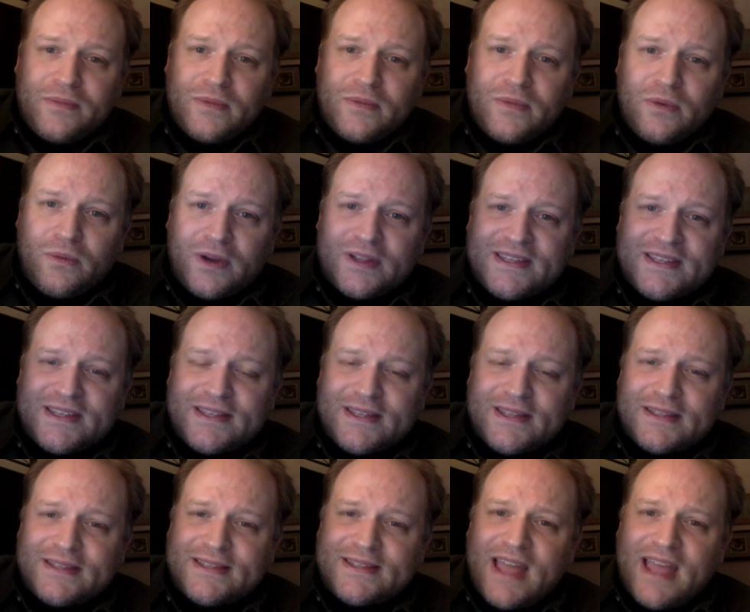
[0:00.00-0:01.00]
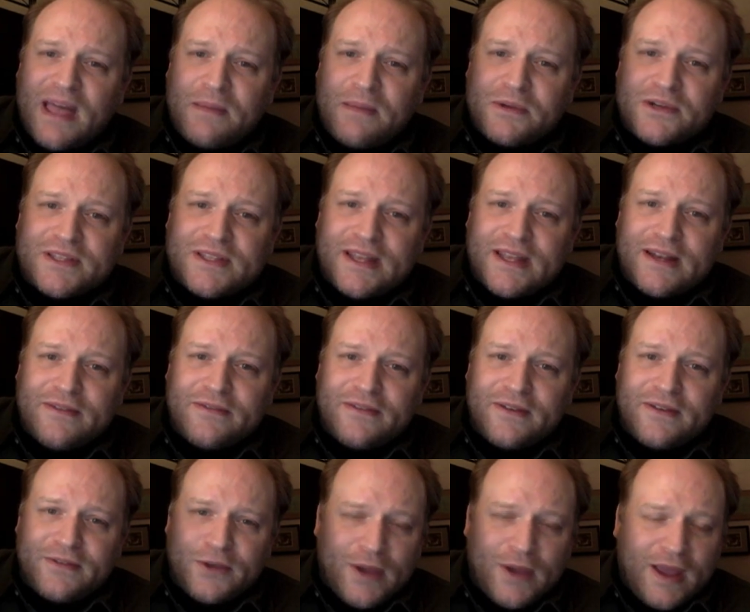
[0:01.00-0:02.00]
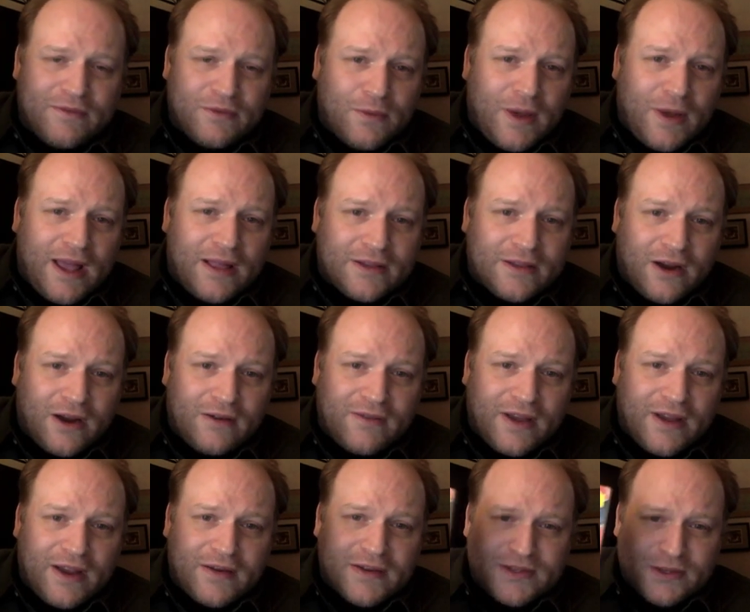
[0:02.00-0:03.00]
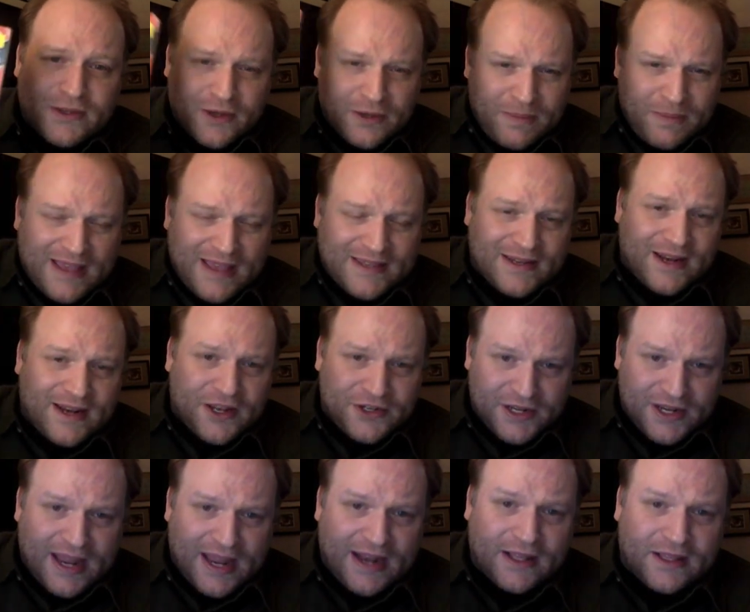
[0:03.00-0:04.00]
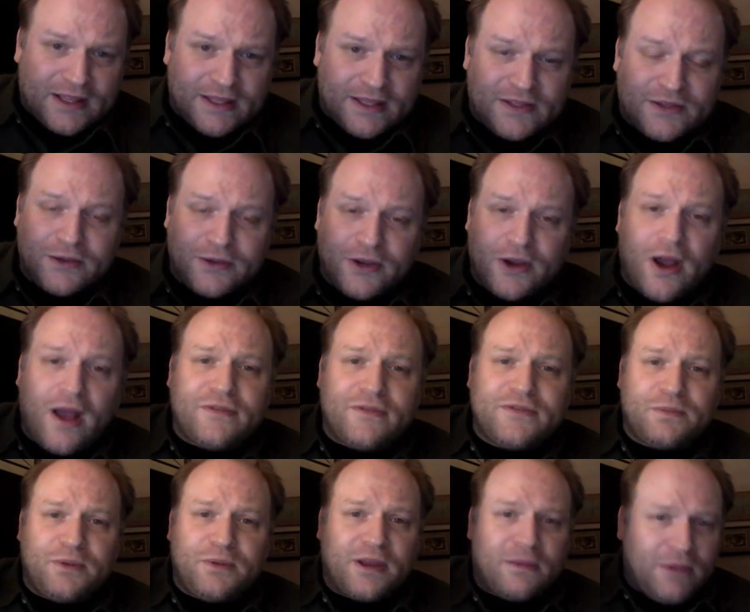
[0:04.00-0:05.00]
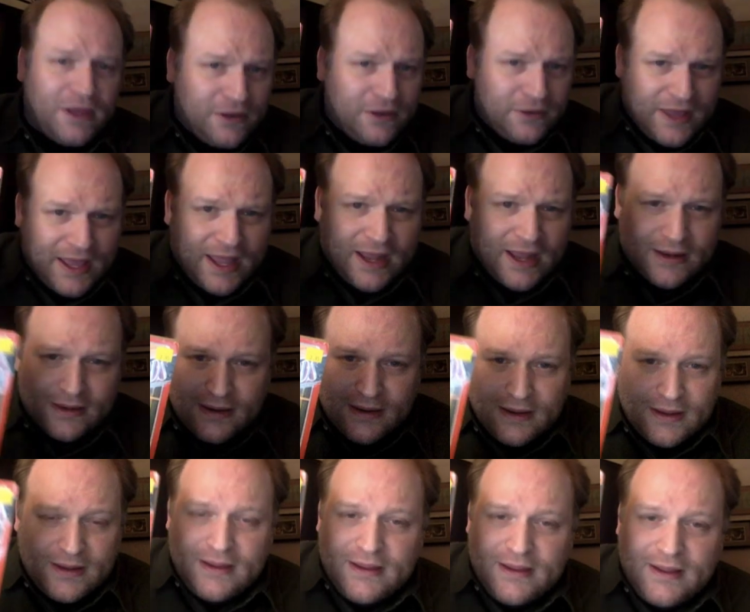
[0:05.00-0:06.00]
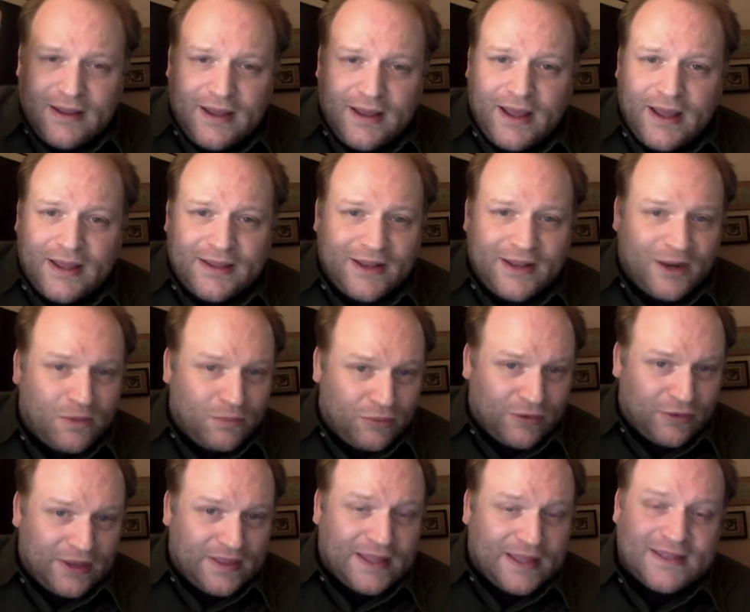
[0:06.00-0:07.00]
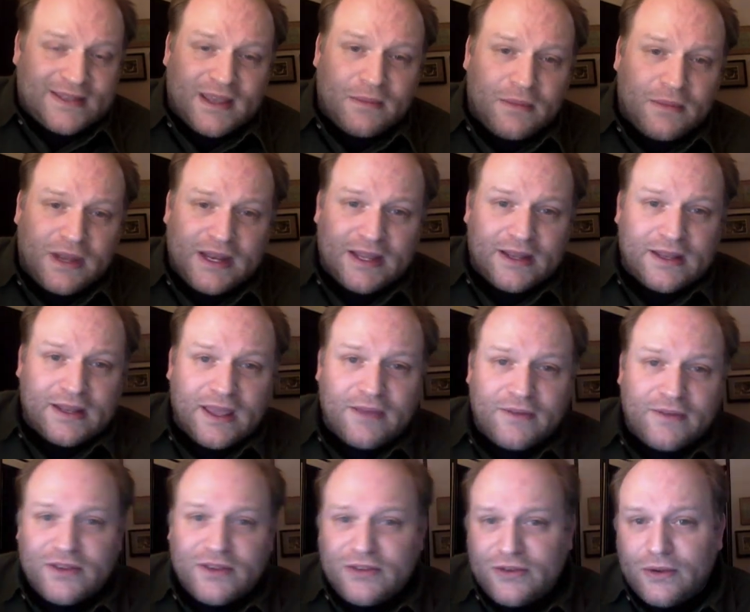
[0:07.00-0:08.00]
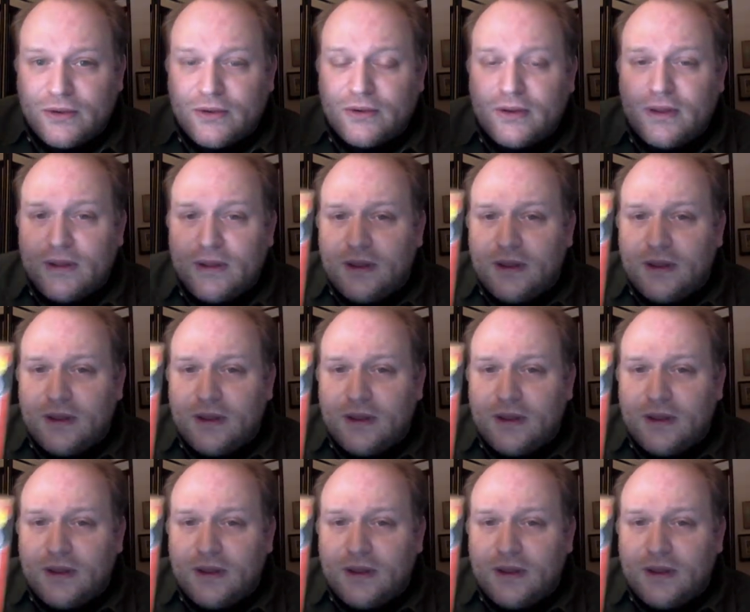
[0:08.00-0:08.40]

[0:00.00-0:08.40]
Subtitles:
where it's established that if you have the wild card virus, you could pass it on genetically to your offspring, but you can't, breathe on somebody and give it to